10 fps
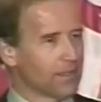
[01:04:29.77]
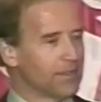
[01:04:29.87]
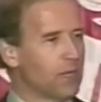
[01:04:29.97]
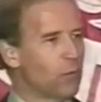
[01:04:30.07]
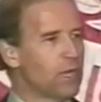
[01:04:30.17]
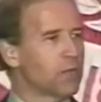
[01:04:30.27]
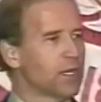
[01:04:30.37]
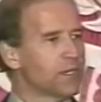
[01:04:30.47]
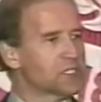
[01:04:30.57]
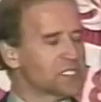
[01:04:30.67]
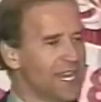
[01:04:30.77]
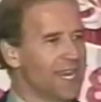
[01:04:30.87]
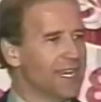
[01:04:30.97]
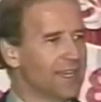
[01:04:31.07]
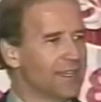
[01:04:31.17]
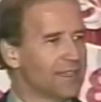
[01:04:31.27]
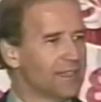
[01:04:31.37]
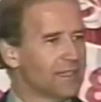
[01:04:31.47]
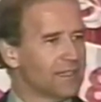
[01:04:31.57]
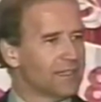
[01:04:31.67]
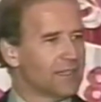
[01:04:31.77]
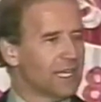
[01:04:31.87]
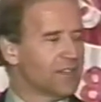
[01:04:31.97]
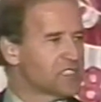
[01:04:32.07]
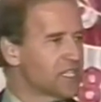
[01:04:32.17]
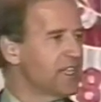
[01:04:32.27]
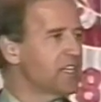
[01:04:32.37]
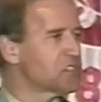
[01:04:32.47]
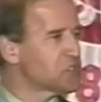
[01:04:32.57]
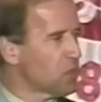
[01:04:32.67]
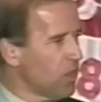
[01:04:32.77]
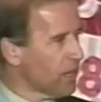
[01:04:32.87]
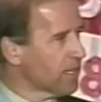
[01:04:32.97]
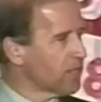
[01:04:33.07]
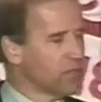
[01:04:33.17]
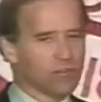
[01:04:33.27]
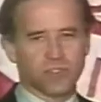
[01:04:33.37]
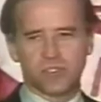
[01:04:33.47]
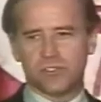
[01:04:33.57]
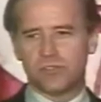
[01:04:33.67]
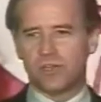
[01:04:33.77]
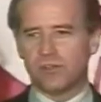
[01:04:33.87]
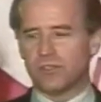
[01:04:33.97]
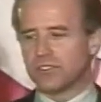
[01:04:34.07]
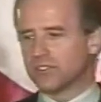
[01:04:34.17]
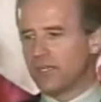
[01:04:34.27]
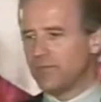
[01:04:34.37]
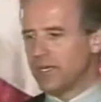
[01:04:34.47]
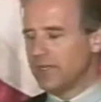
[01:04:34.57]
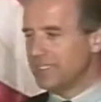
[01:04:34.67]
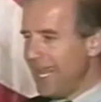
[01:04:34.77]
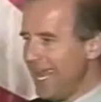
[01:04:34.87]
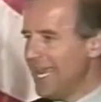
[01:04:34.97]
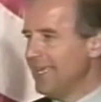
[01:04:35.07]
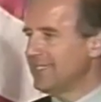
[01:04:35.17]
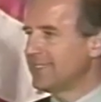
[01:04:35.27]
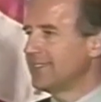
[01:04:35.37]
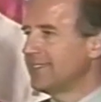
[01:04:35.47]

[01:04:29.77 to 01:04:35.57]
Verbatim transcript: That we will understand, and the Senate historically over the 200 or some years has,